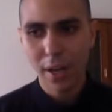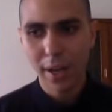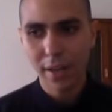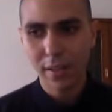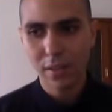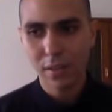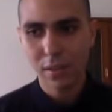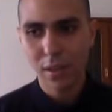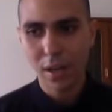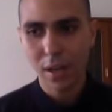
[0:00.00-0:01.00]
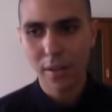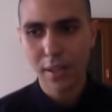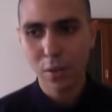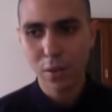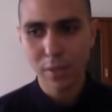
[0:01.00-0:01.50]
and I
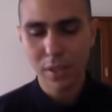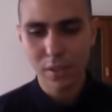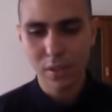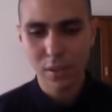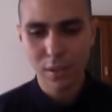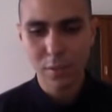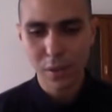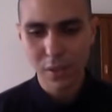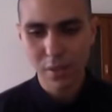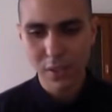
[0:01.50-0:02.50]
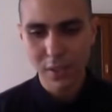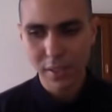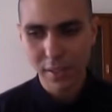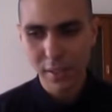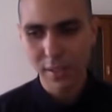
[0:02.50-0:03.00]
really hope that the government give us
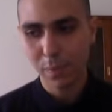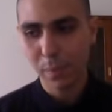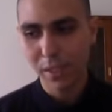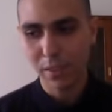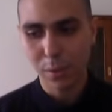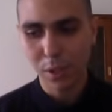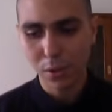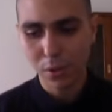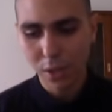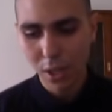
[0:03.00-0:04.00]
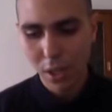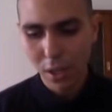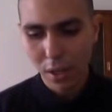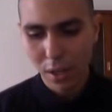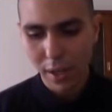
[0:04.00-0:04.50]
that space because
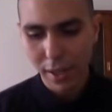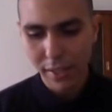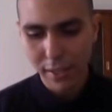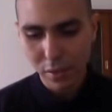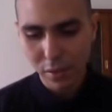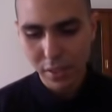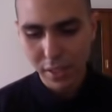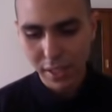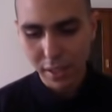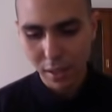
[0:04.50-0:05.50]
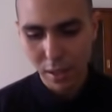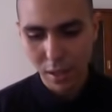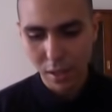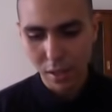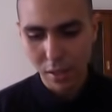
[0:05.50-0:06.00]
at the end of the day,
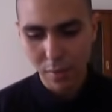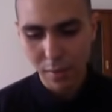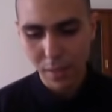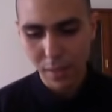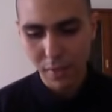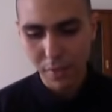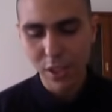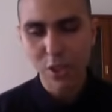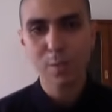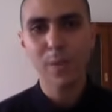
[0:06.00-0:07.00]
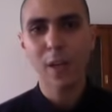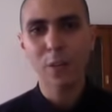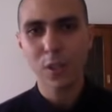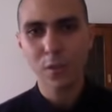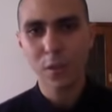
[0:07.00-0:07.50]
if Egypt now
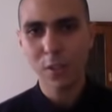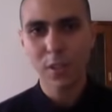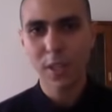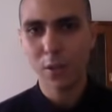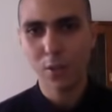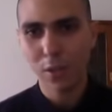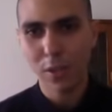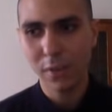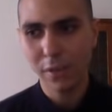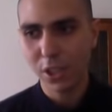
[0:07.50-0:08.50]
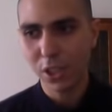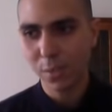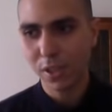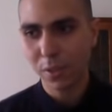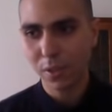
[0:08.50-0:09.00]
suffered terror, if
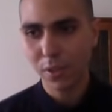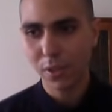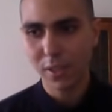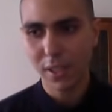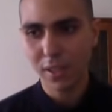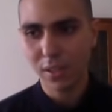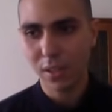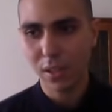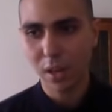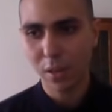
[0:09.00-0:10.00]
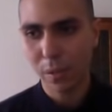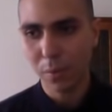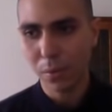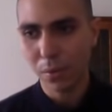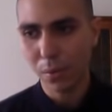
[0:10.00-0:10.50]
Egypt suffers that there are
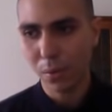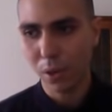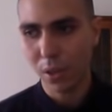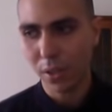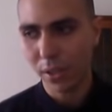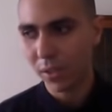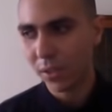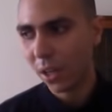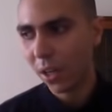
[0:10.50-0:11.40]
people who are not